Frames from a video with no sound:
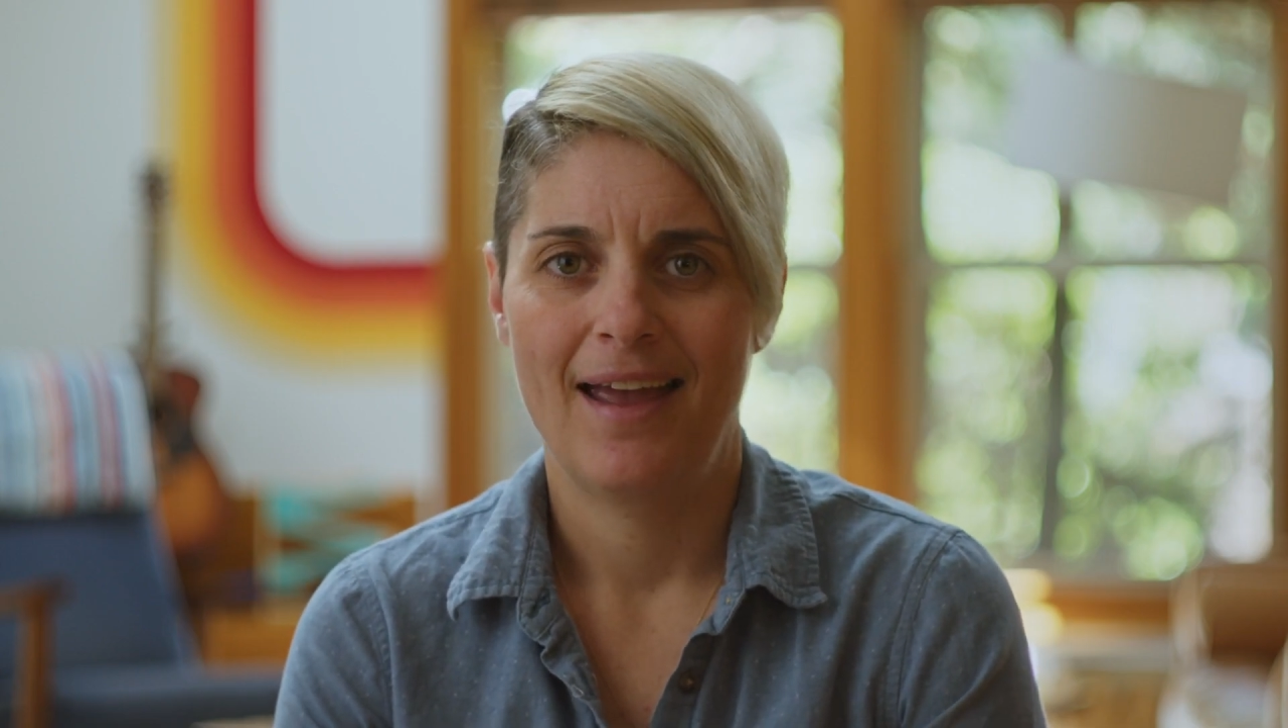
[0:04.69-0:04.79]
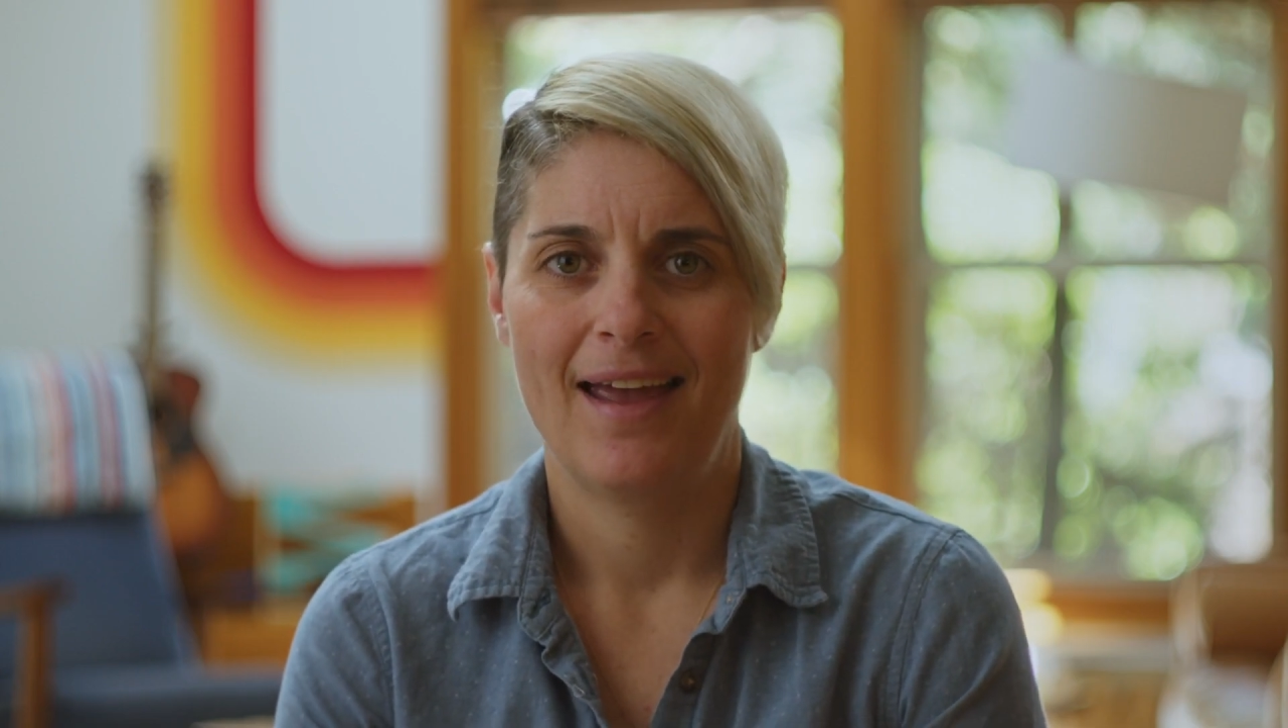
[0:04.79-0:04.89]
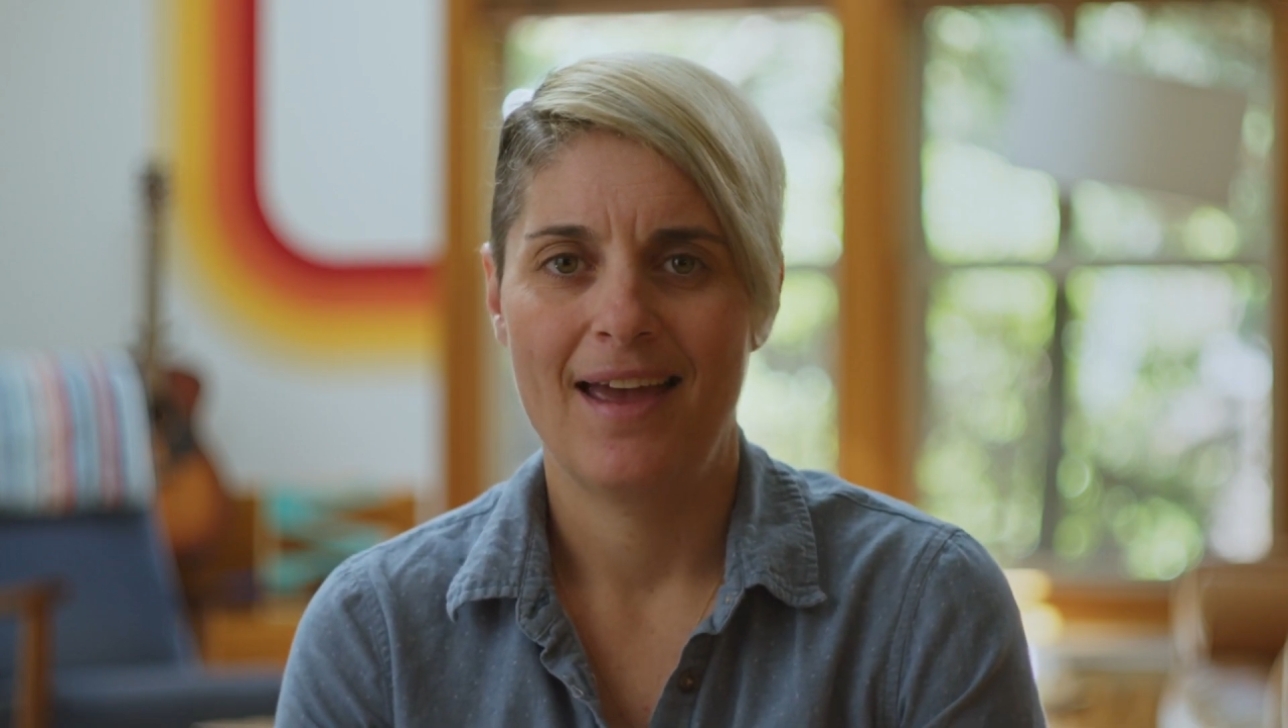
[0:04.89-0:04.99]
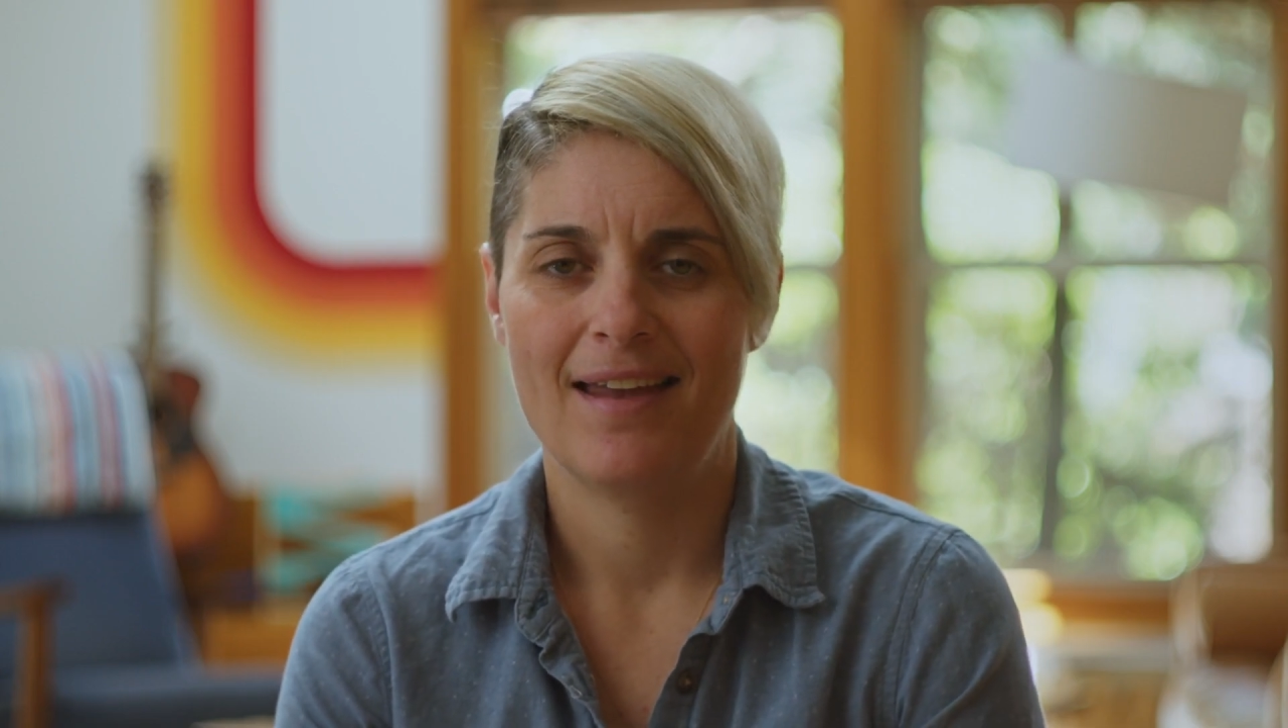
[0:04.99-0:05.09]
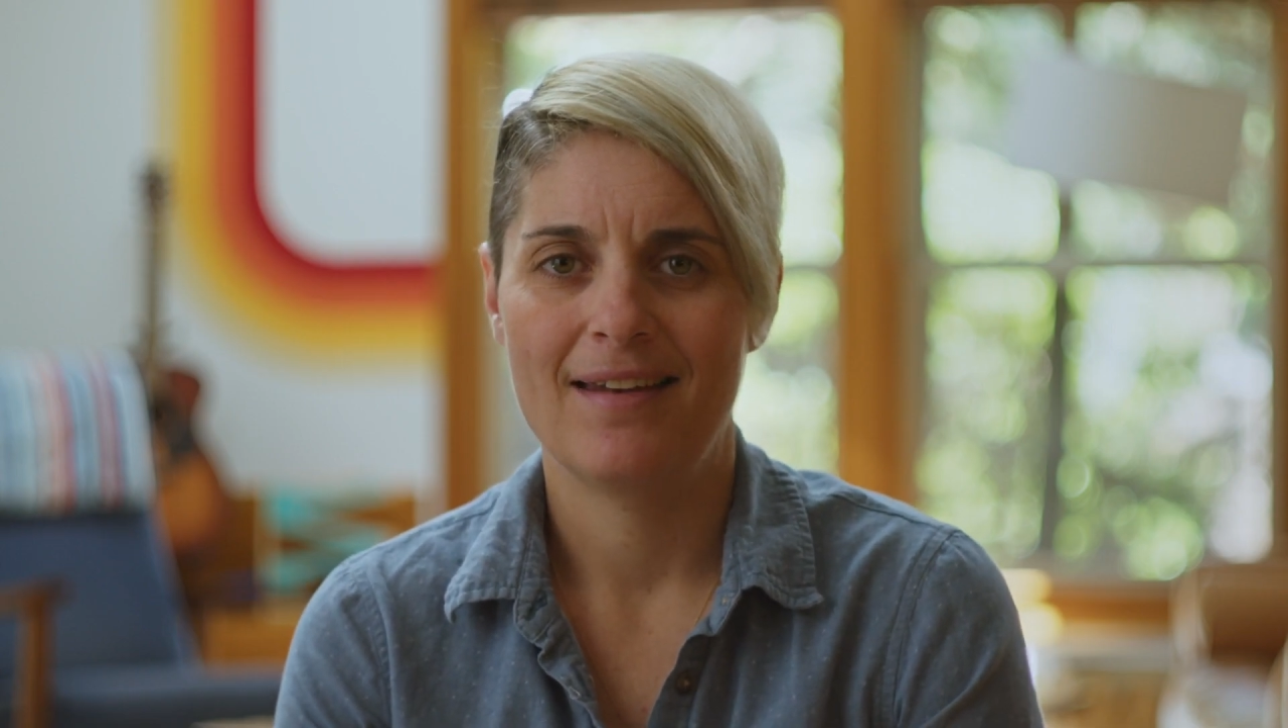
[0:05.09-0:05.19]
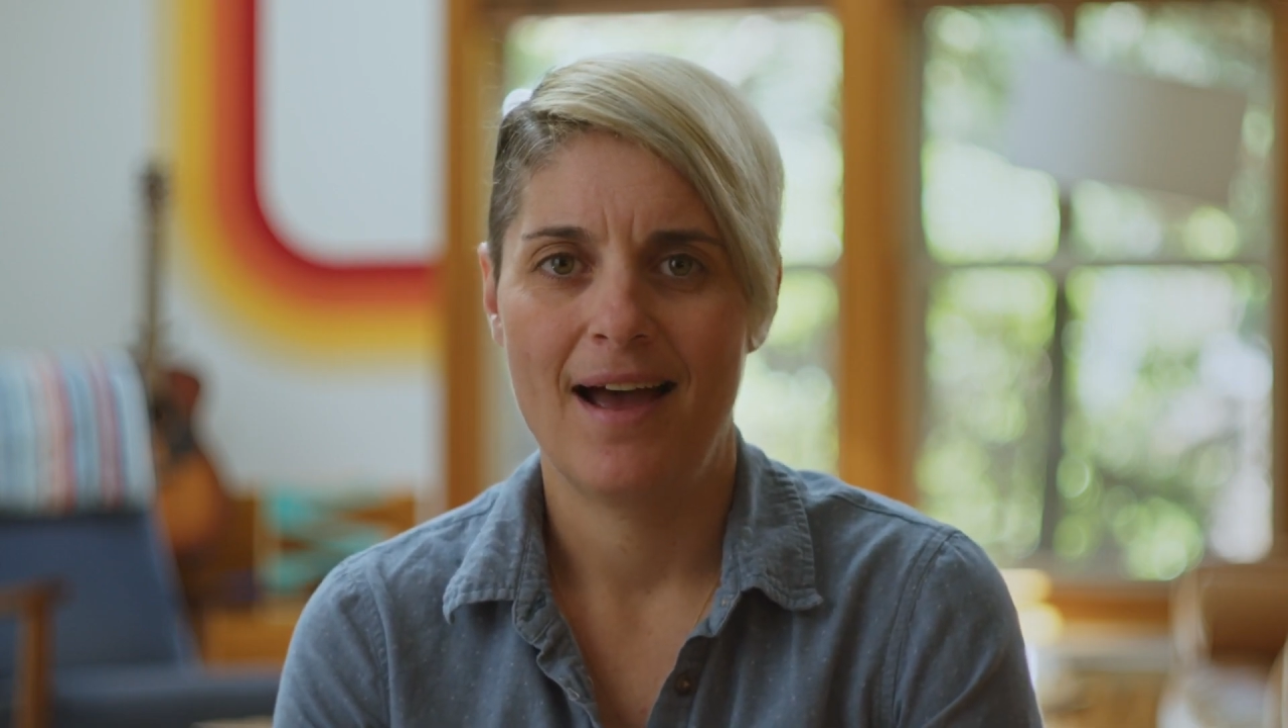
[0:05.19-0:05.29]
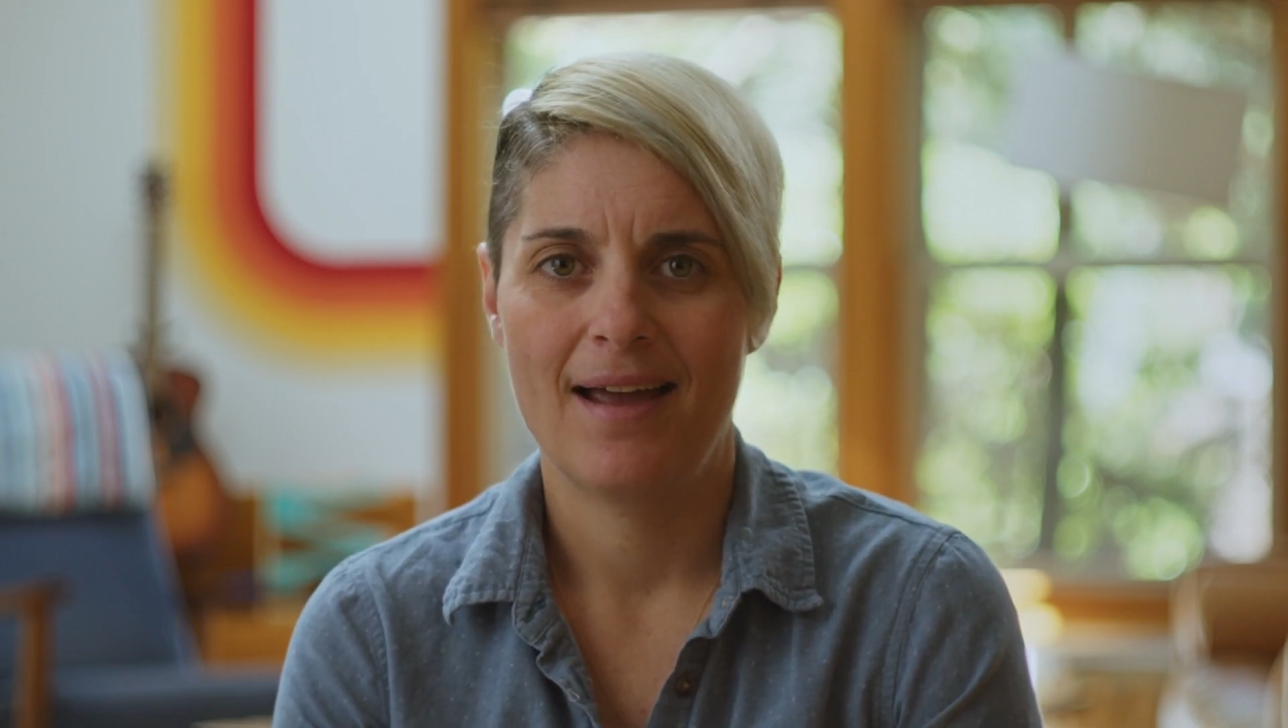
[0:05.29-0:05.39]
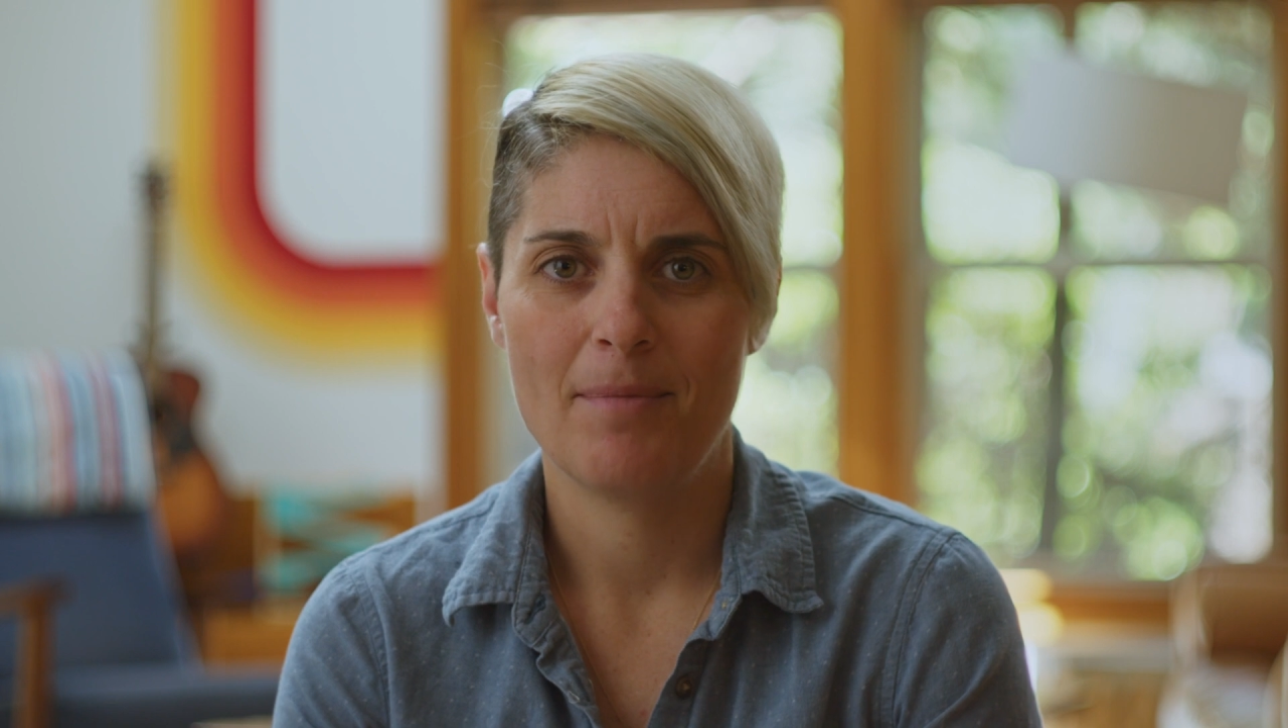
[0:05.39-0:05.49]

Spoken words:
and I